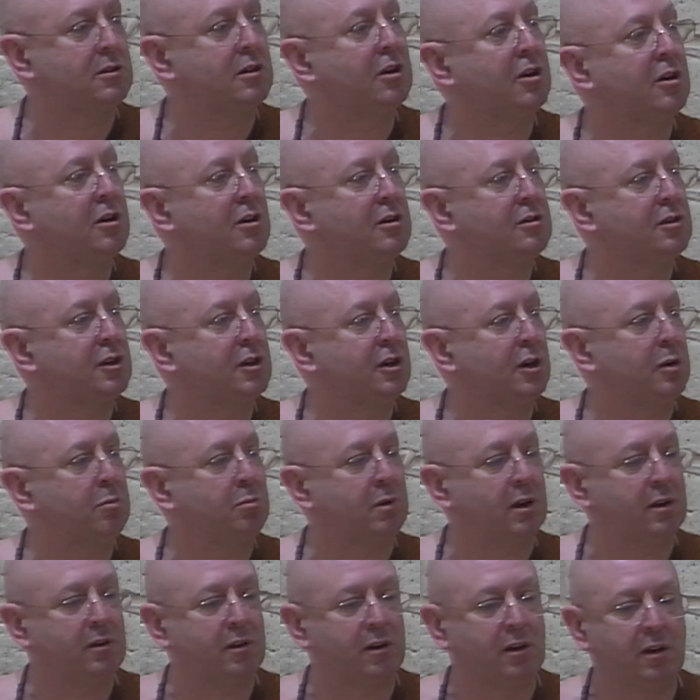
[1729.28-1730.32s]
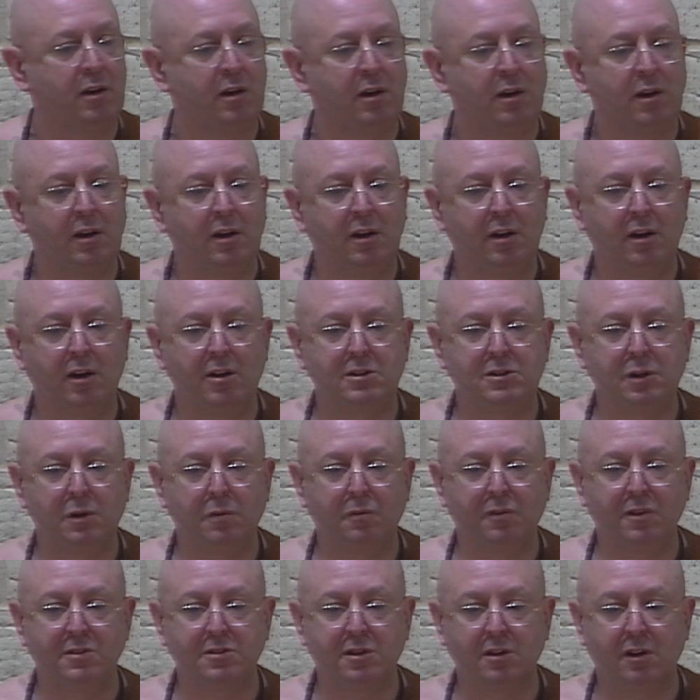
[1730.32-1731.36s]
and hurting her mother. And she was
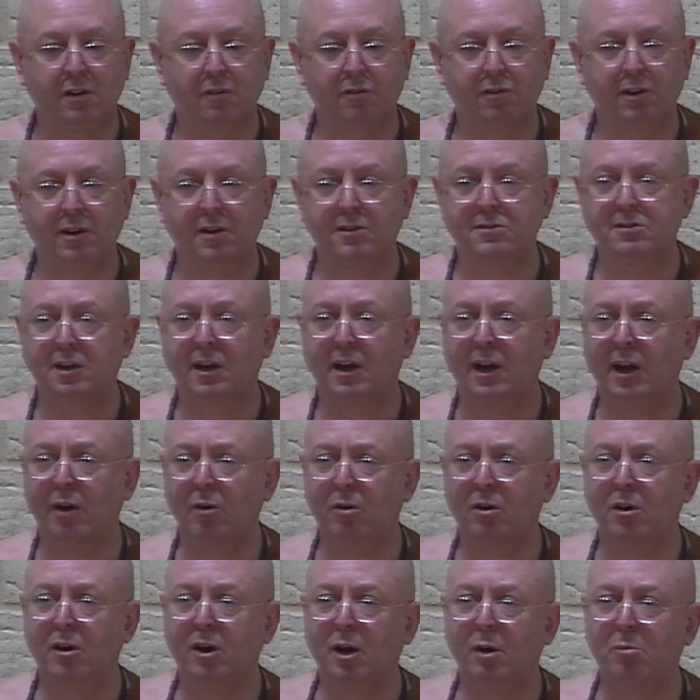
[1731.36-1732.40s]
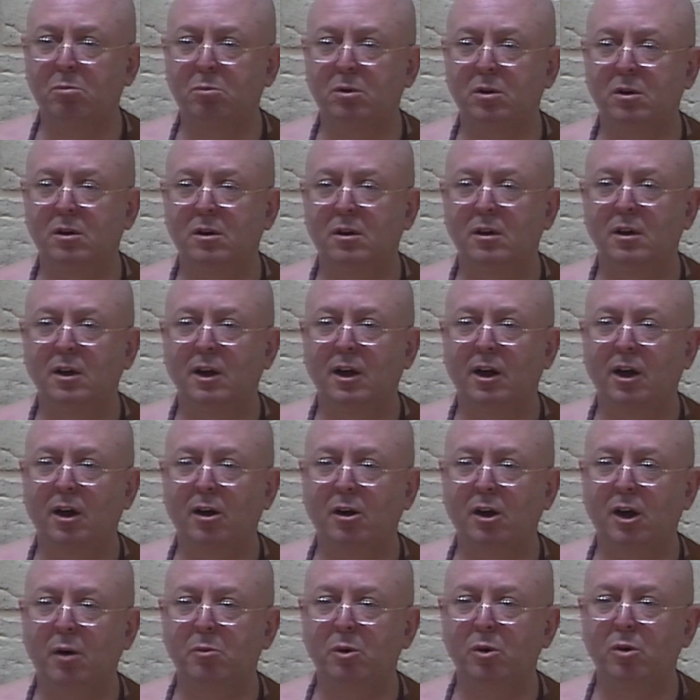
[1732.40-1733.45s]
visiting her friend and said, how come? How
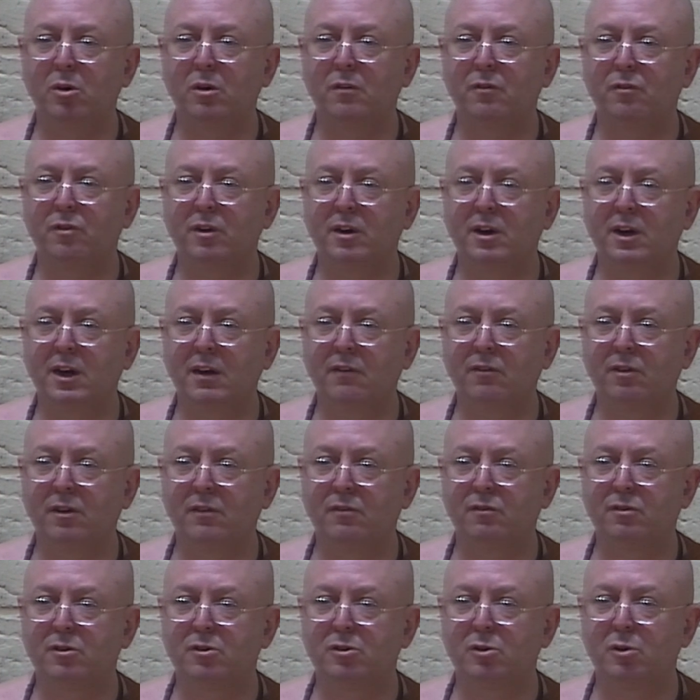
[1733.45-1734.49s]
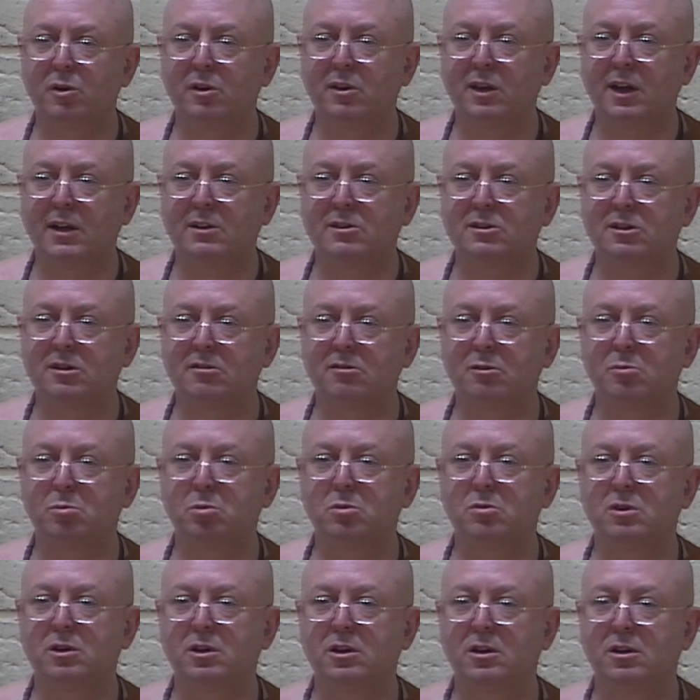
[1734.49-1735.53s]
come you could forgive him for doing that terrible
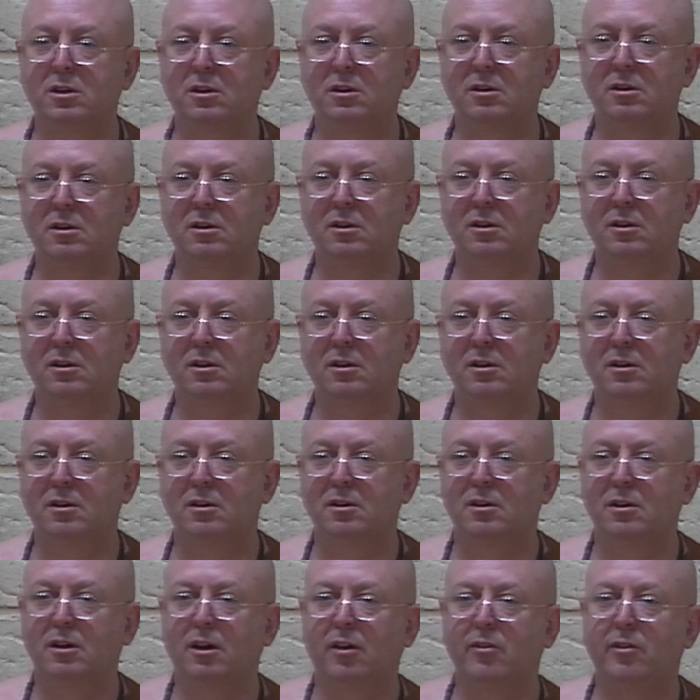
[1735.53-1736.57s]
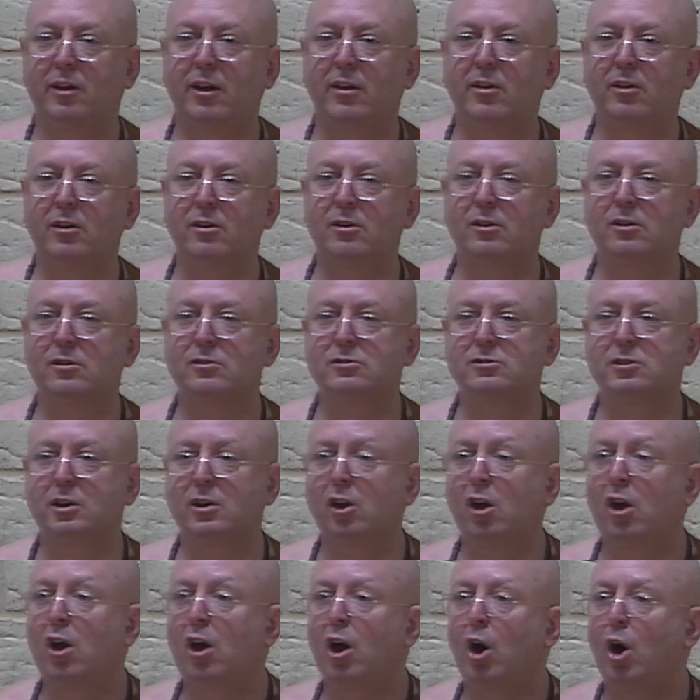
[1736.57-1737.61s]
deed? And then the girl said,
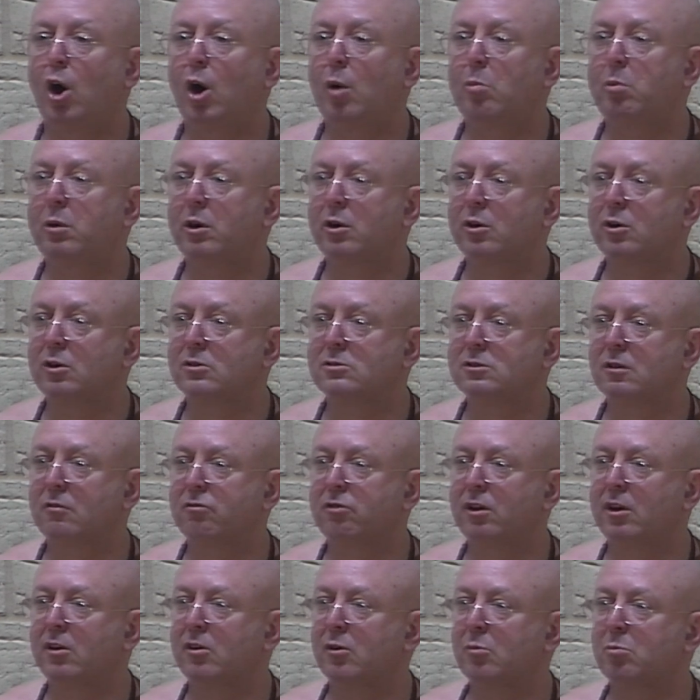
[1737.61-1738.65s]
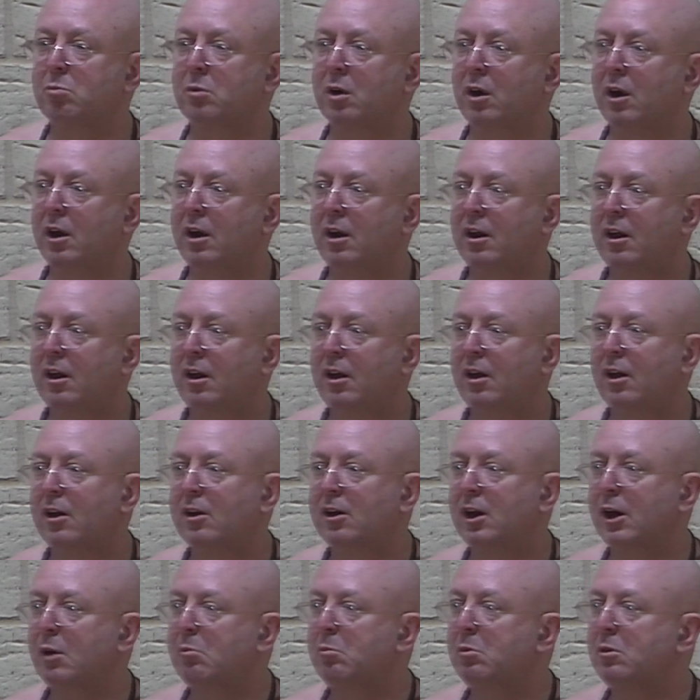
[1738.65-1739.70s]
because a friend of mine
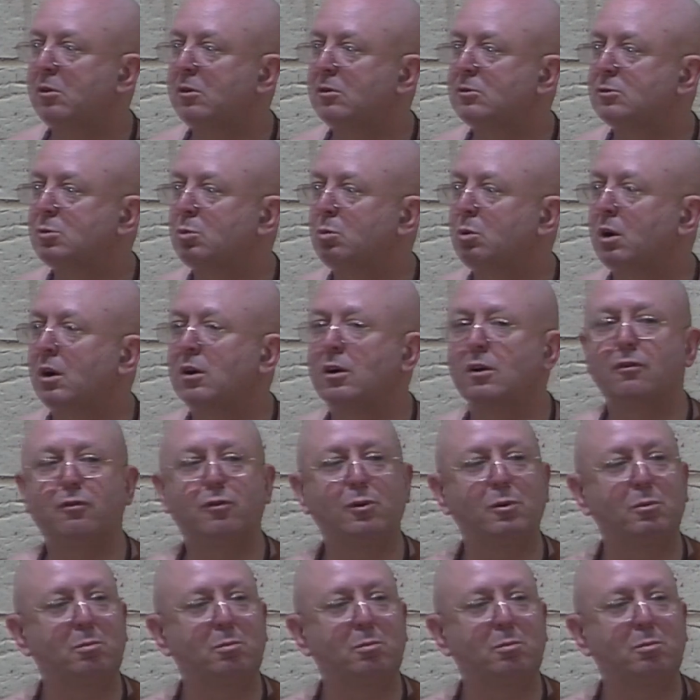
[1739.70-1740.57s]
gave me this wonderful